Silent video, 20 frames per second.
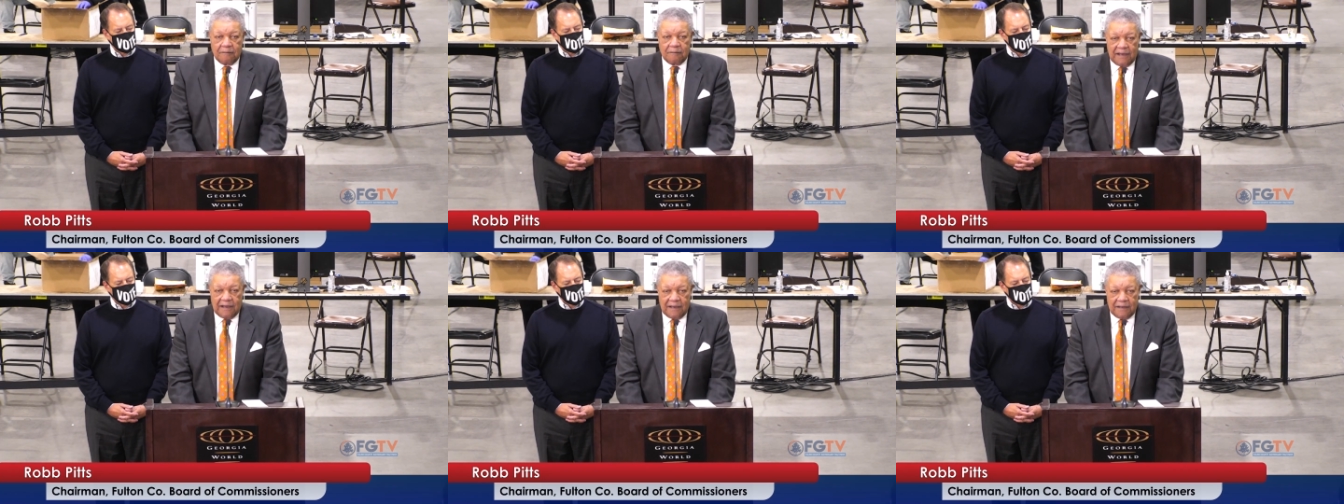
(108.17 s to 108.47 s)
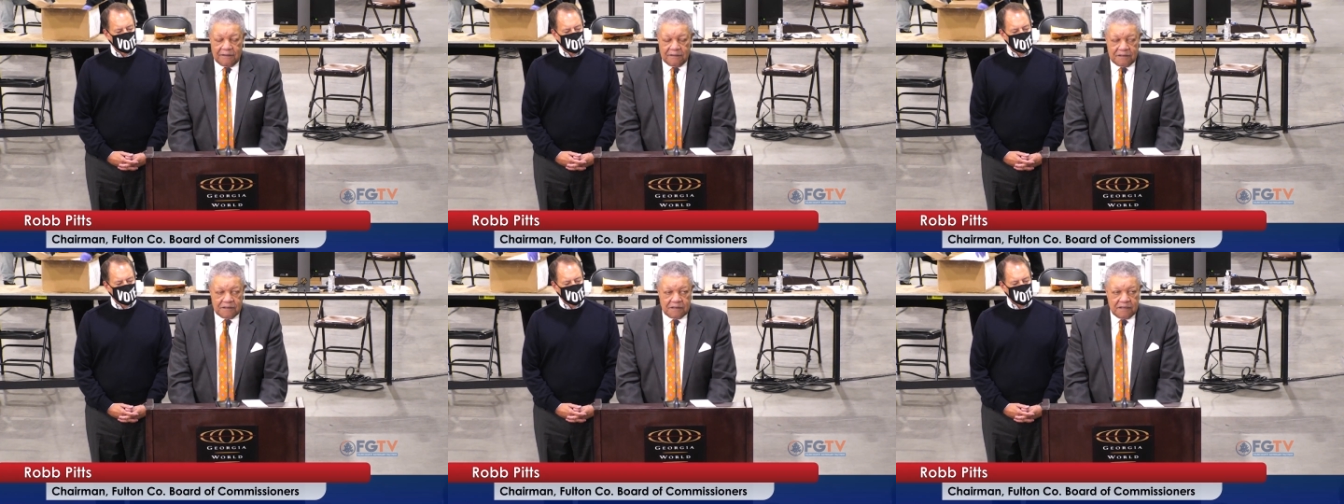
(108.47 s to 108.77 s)

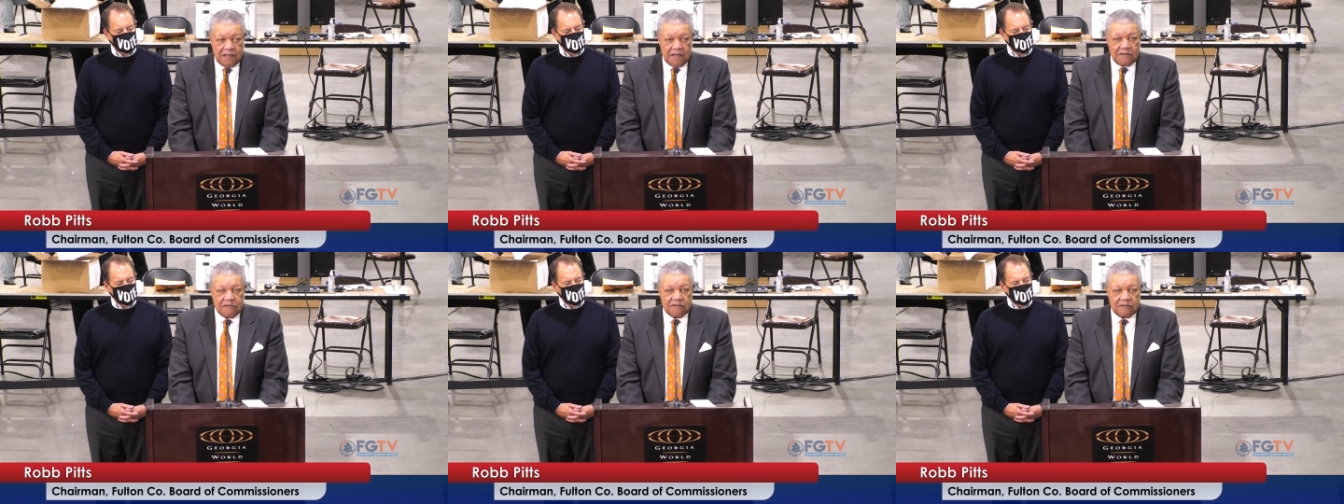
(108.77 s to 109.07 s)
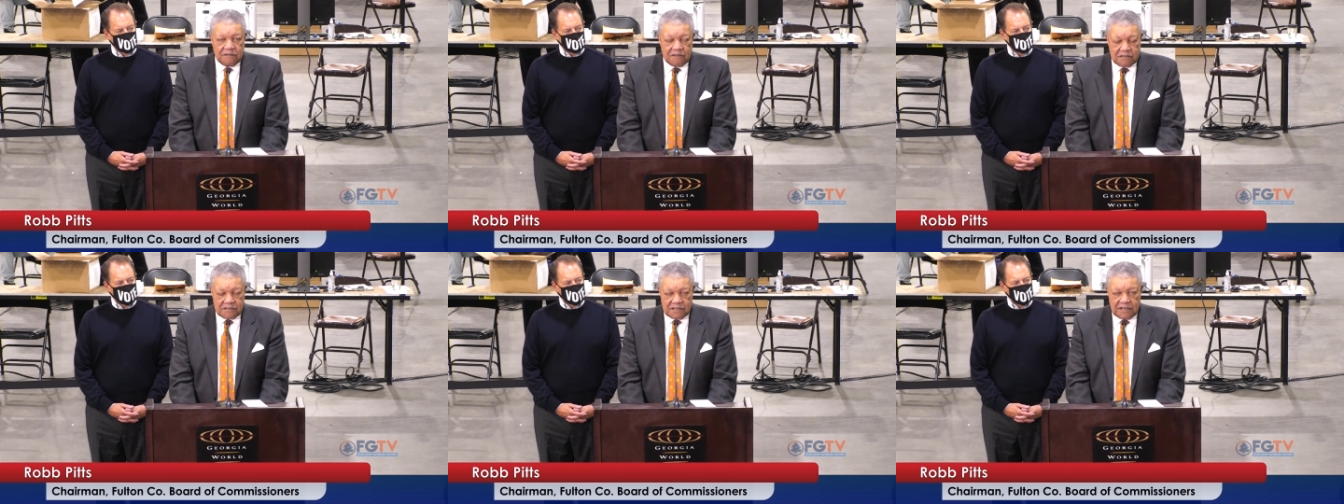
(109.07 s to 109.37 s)
by the,
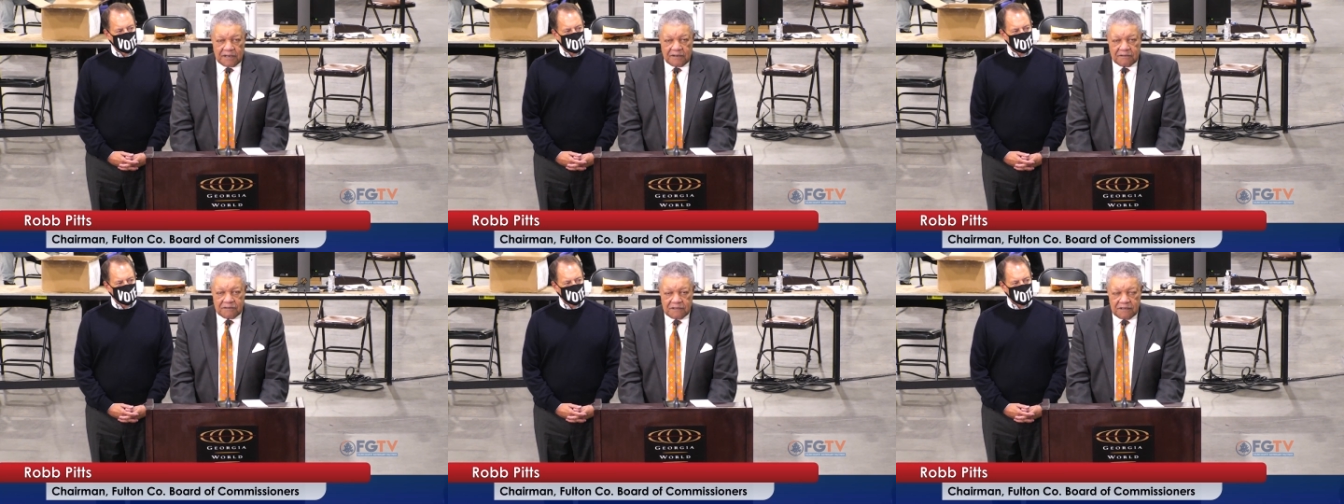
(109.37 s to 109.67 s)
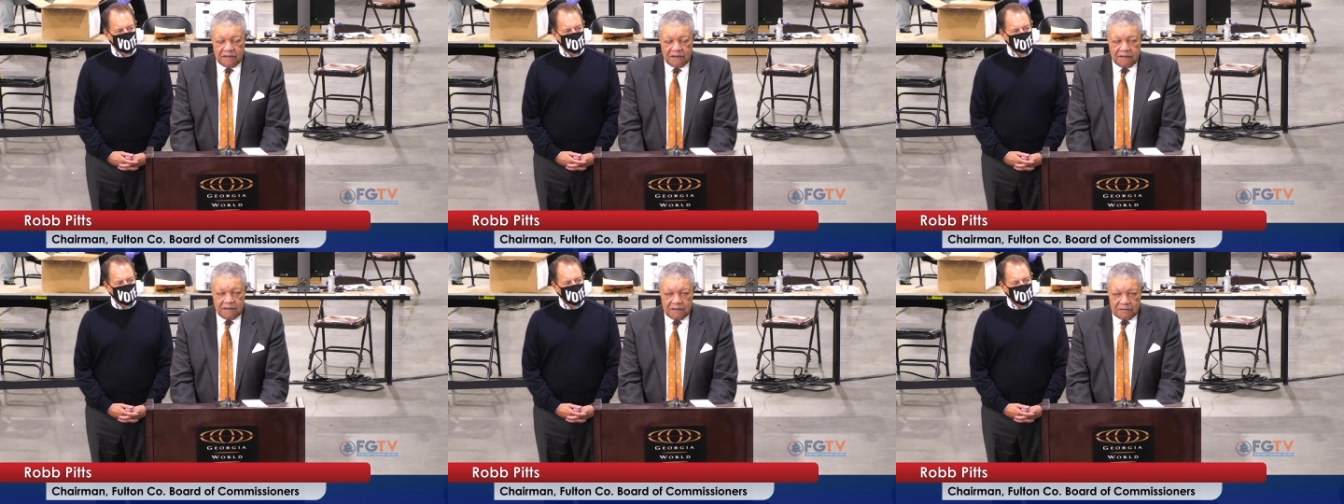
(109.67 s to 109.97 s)
either the
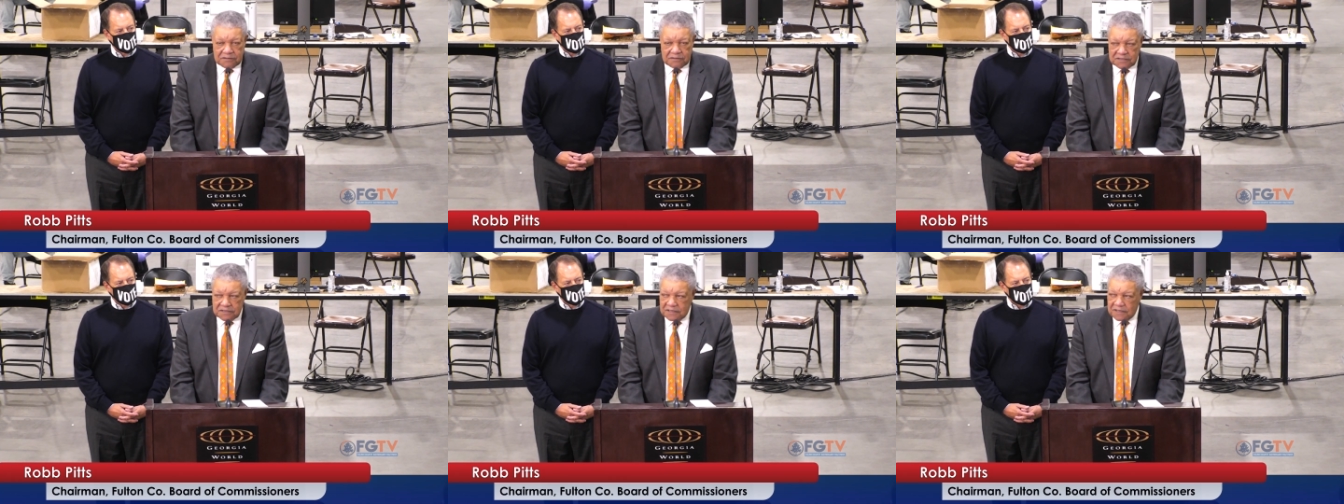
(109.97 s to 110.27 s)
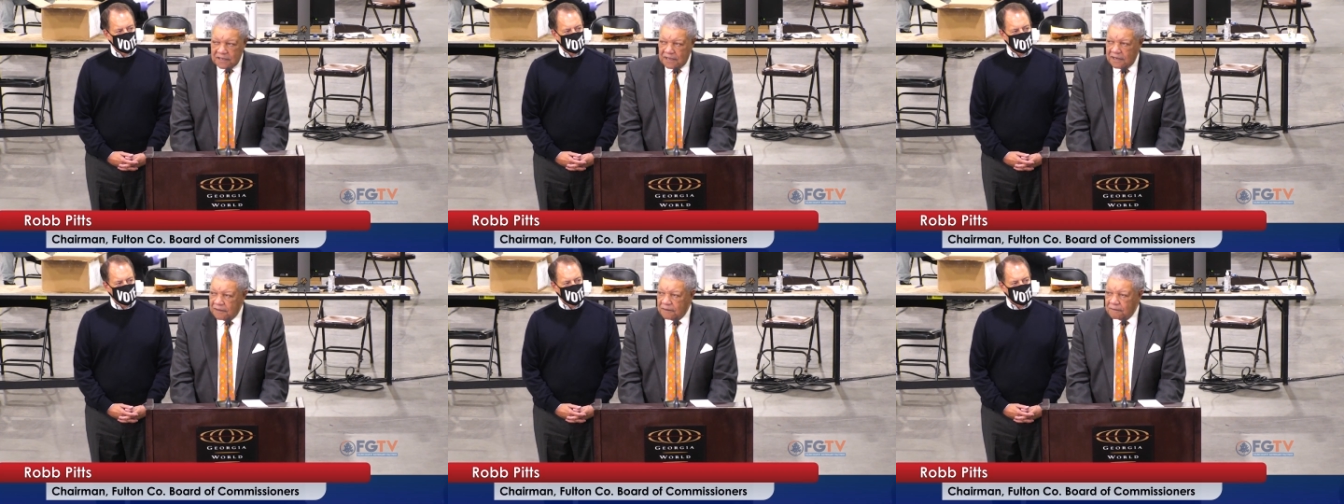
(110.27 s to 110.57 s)
Secretary of
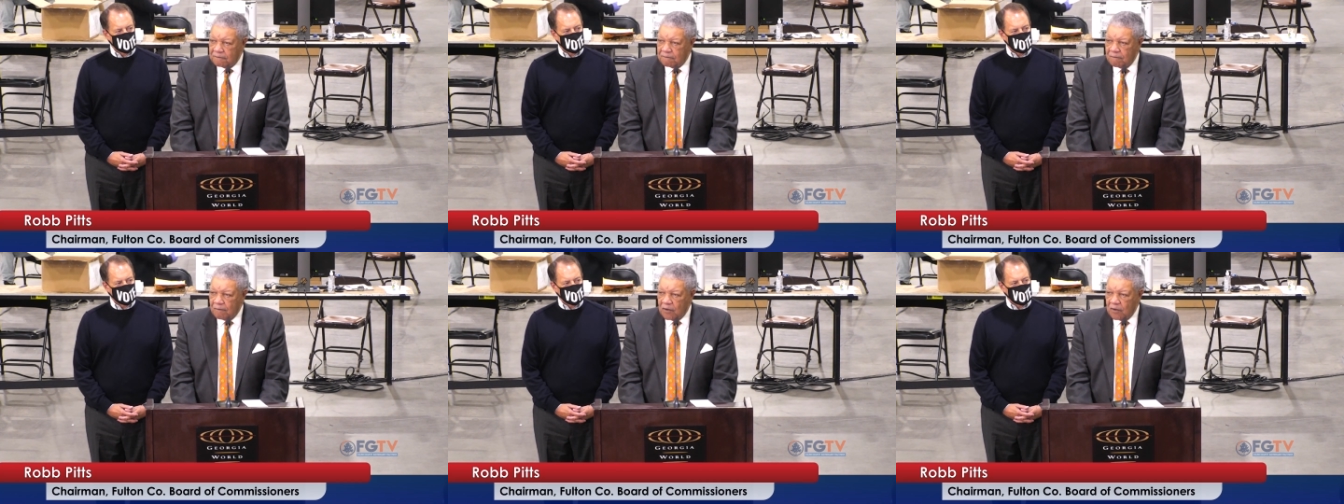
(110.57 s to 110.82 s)
State